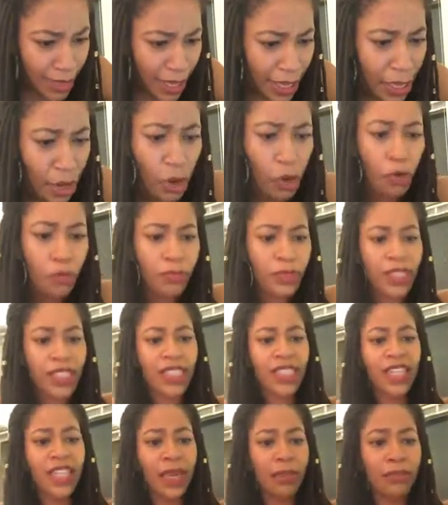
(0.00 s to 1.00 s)
and whom
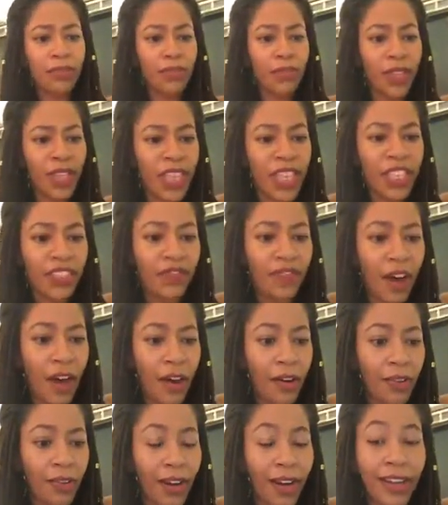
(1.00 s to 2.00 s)
sleeps with his
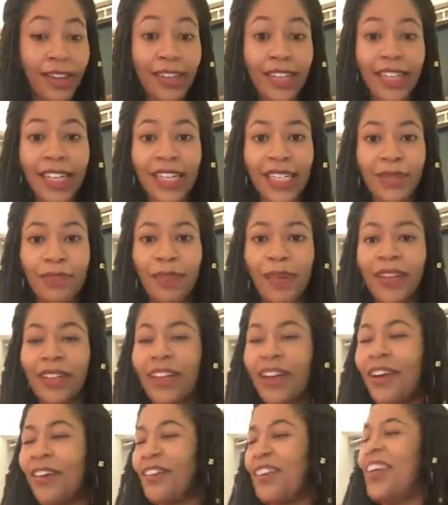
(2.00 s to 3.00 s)
phone under his
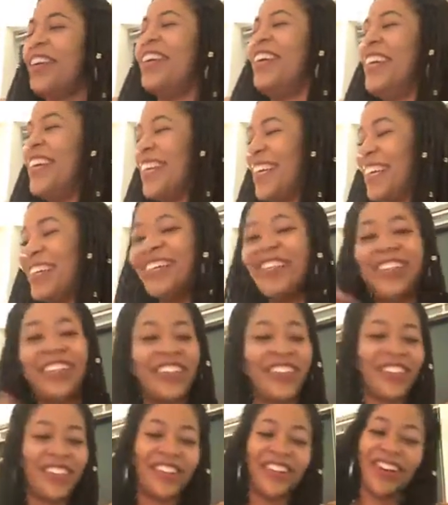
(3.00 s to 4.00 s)
pillow.
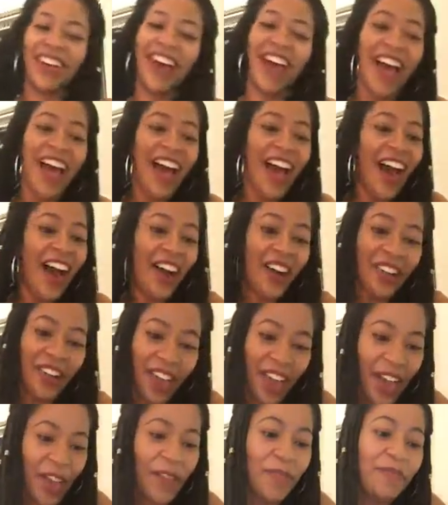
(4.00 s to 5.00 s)
Girl,
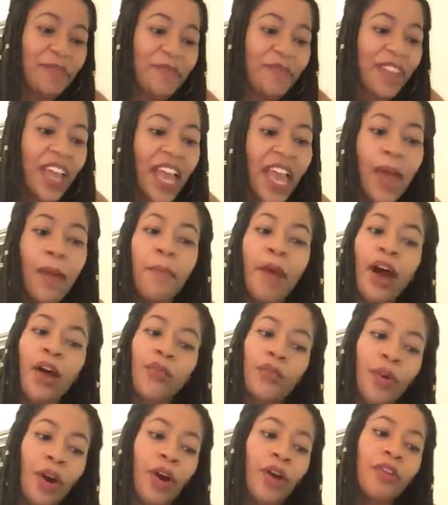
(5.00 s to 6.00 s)
okay. Am
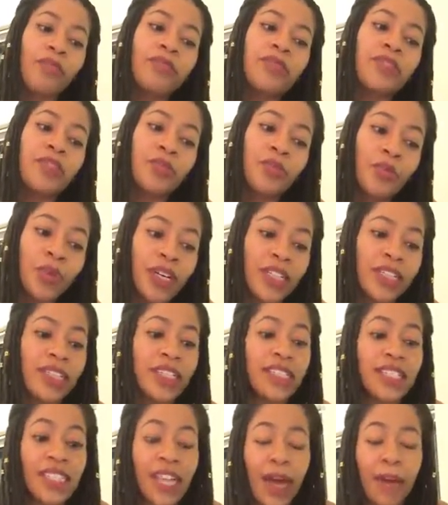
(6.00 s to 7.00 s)
I wrong to want
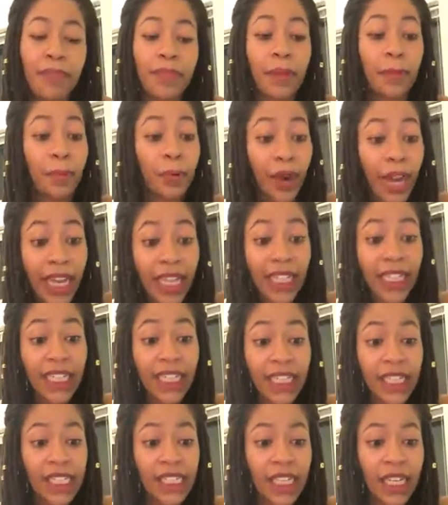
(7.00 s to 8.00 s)
to stop the
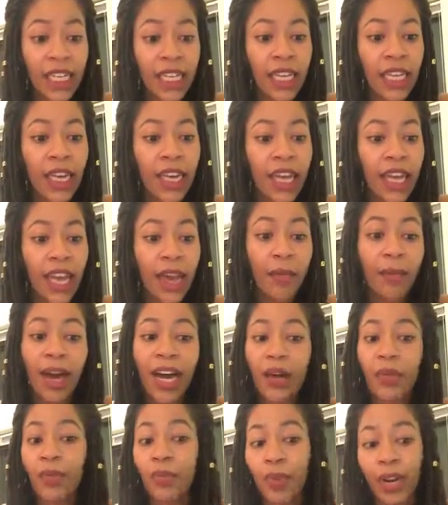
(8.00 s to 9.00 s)
pregnancy? Am
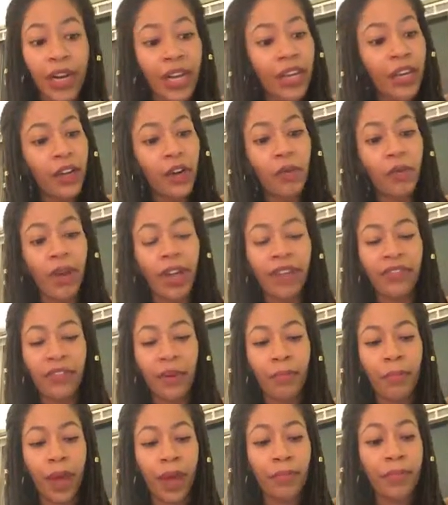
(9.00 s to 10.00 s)
I running away
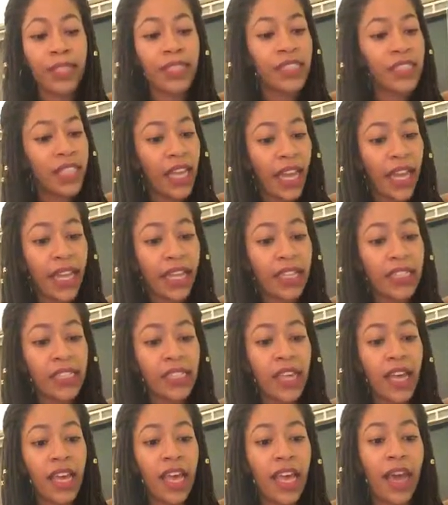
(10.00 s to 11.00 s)
from my
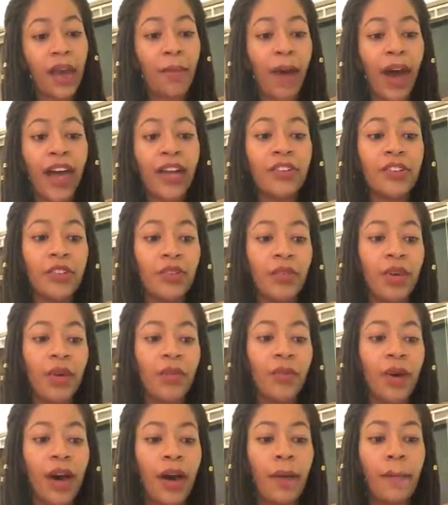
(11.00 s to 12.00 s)
mistakes? Am I
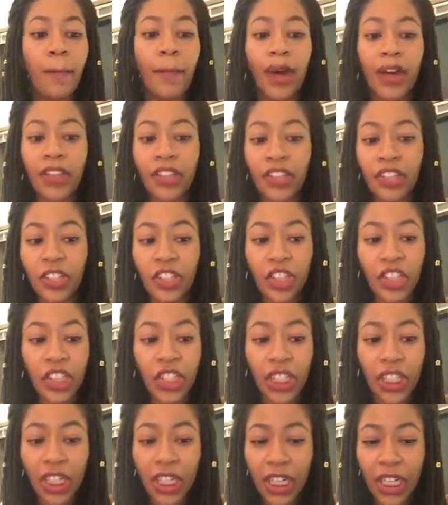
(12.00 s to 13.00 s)
doing what a mother
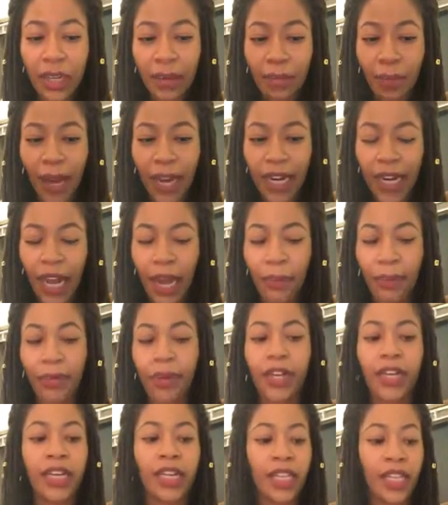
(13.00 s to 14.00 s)
should by not
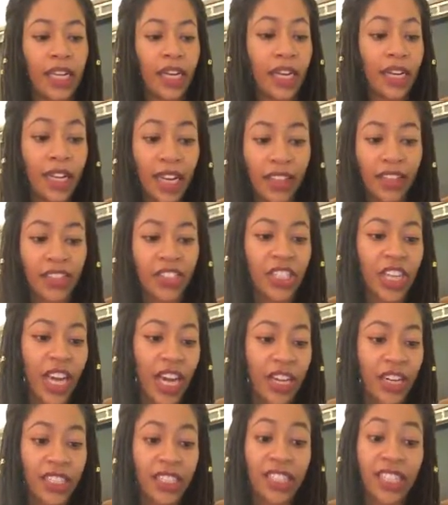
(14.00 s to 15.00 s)
bringing another
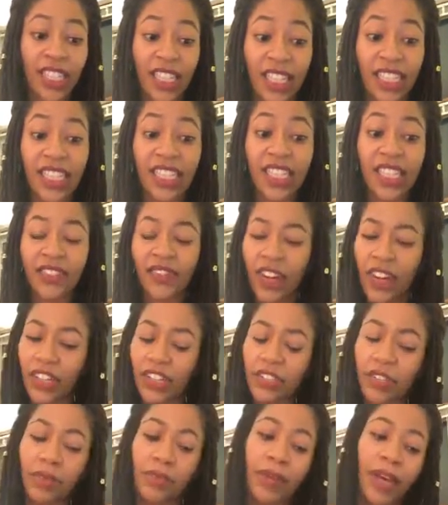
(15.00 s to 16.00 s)
child into this
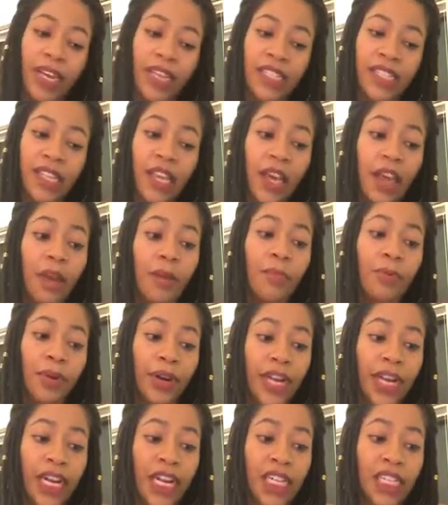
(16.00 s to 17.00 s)
dysfunctional mess?
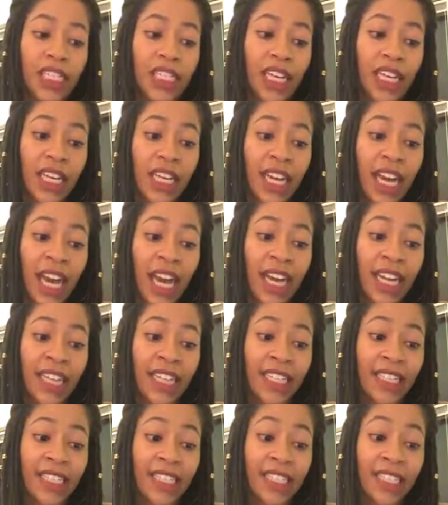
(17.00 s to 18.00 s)
Prayers and
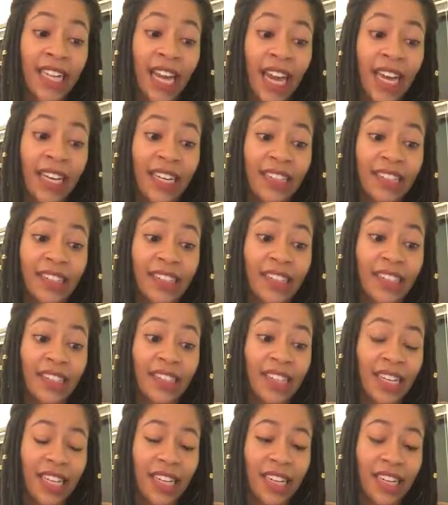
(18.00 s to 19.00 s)
guidance
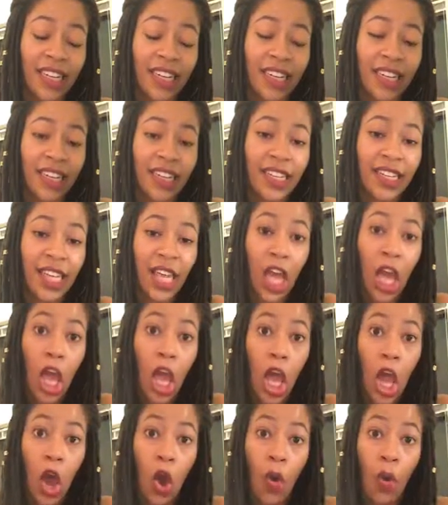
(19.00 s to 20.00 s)
needed.
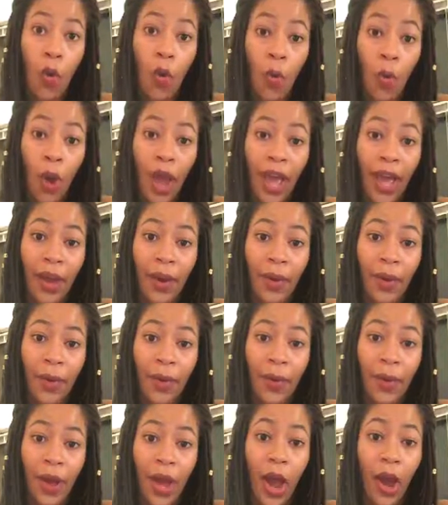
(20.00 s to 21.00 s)
Wow.
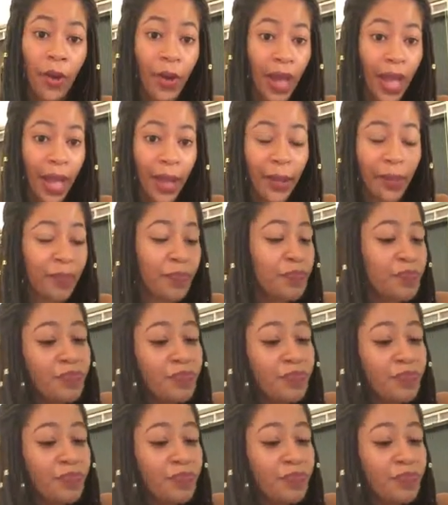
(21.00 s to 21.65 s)
Okay.